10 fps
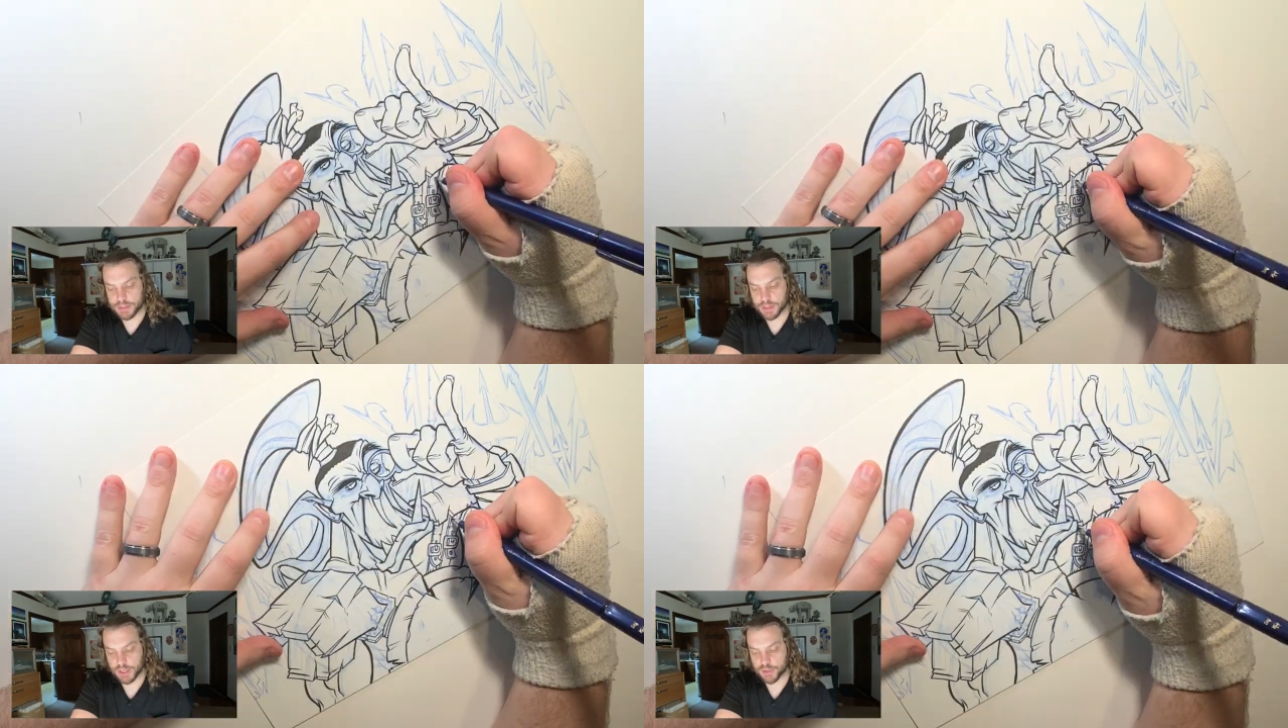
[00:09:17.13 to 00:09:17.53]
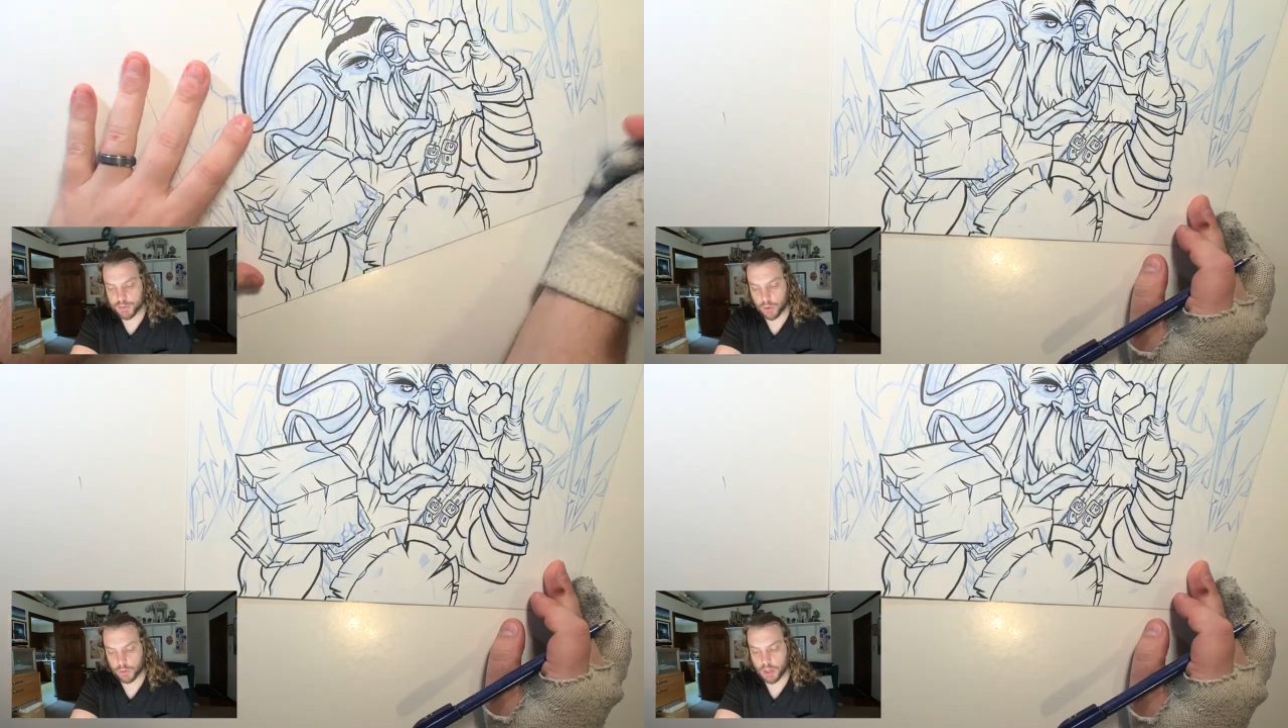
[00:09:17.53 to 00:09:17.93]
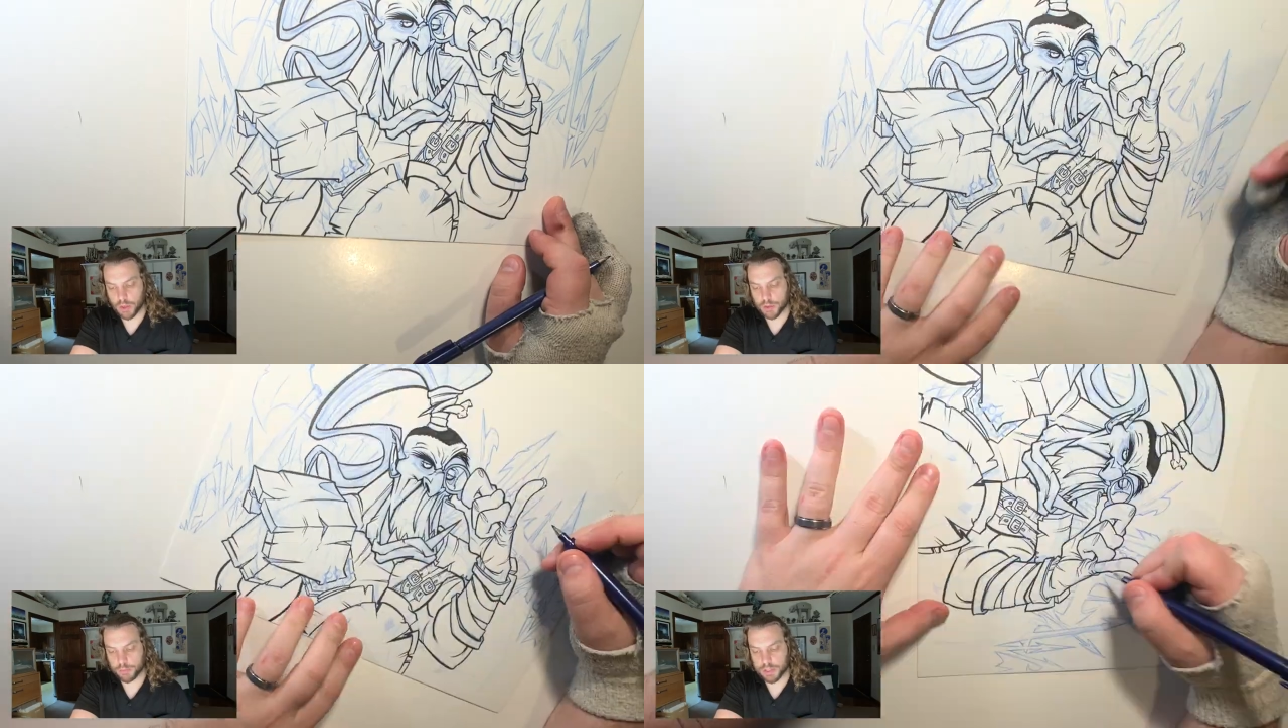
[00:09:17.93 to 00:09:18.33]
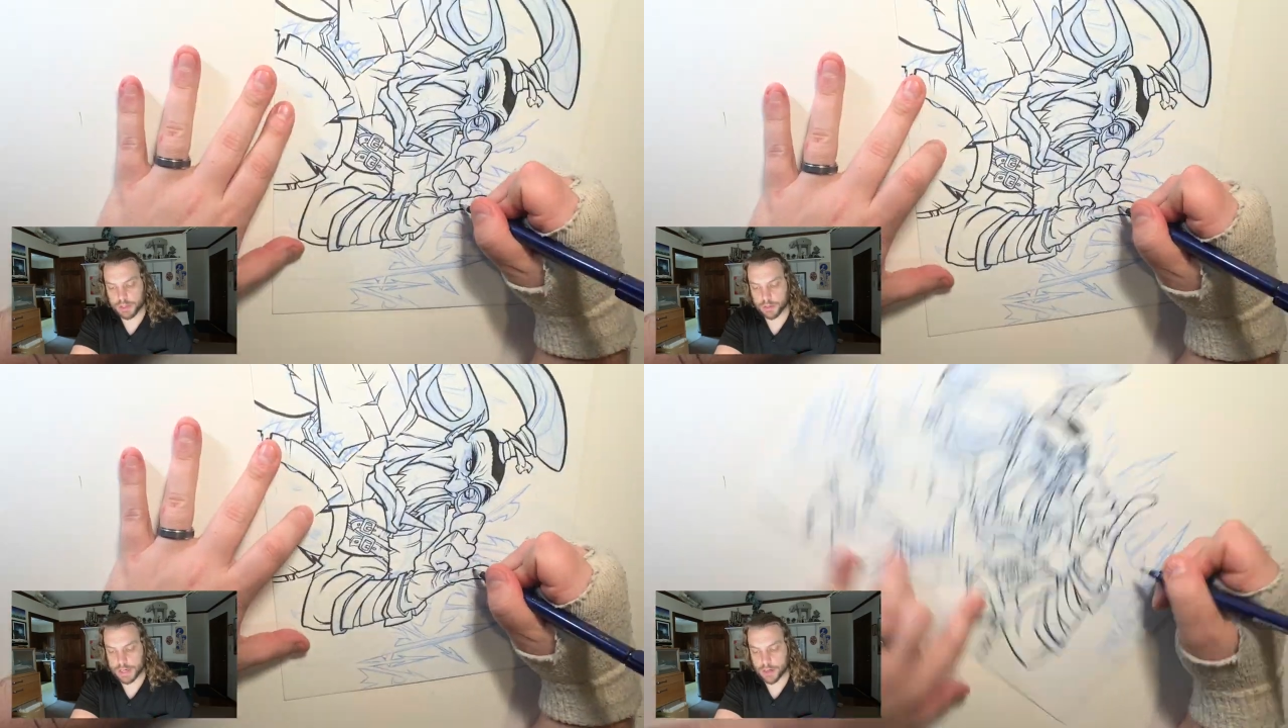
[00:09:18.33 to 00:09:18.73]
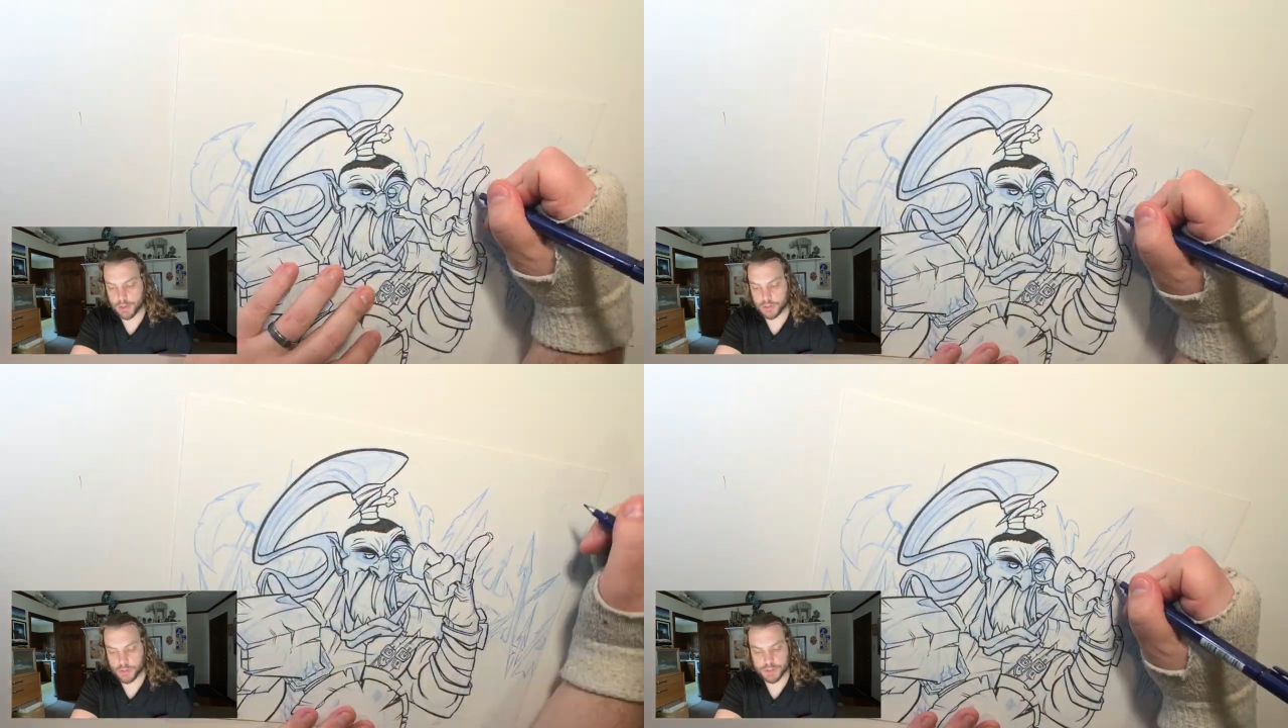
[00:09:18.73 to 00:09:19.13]
to control other player
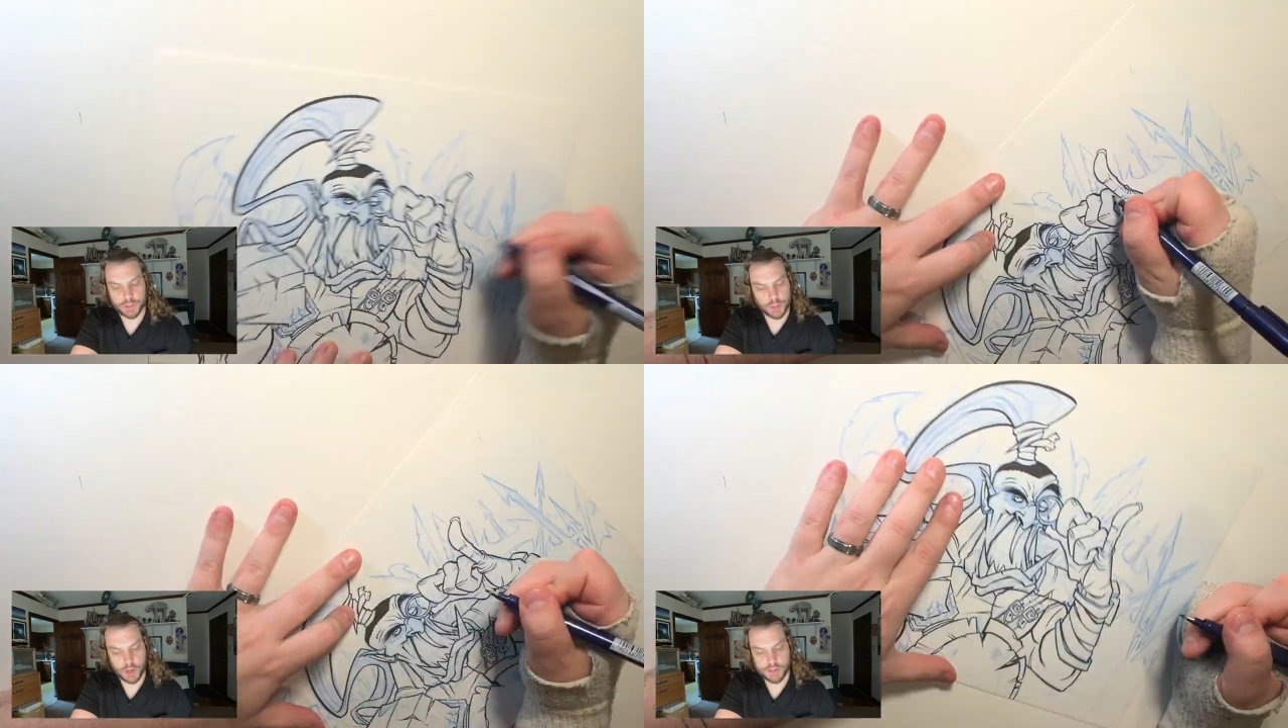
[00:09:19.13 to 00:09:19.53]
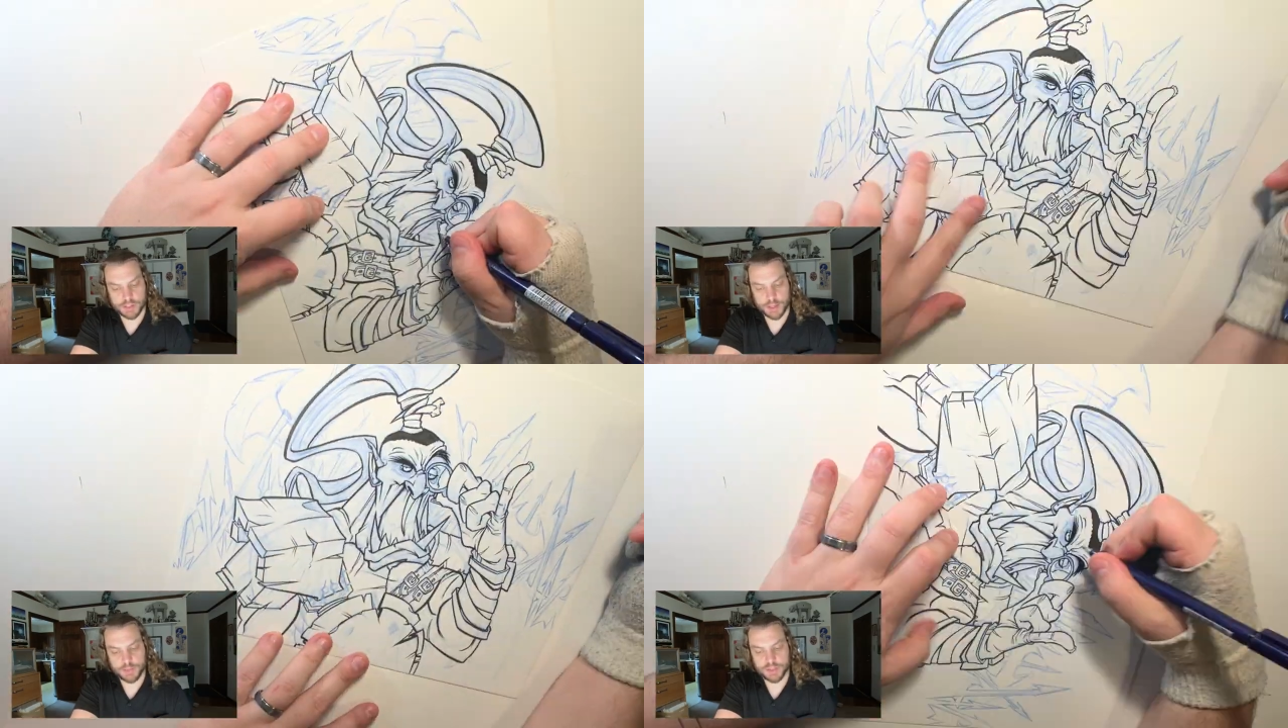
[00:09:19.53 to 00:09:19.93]
characters, causing them to